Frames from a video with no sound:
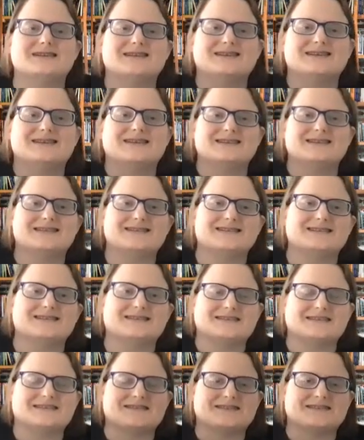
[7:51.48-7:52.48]

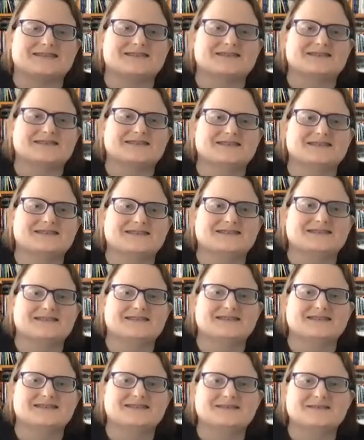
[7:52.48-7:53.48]

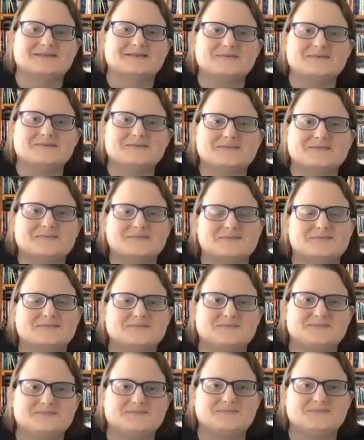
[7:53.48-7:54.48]

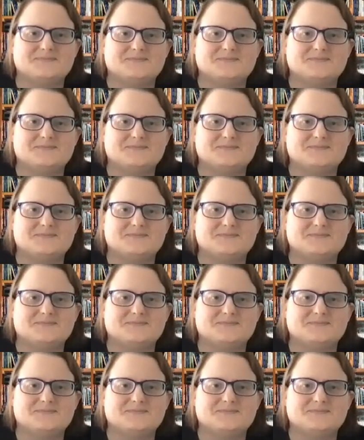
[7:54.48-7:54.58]
The person shown says nothing.